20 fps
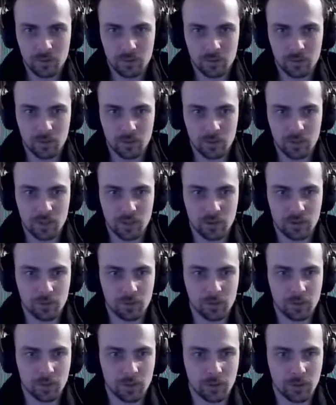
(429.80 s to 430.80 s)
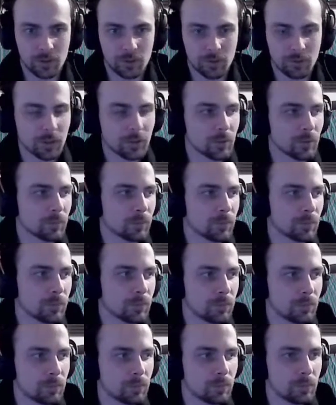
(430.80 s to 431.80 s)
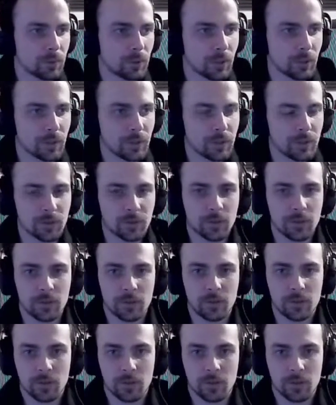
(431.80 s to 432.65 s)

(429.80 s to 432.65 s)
I send you the correction pretty soon.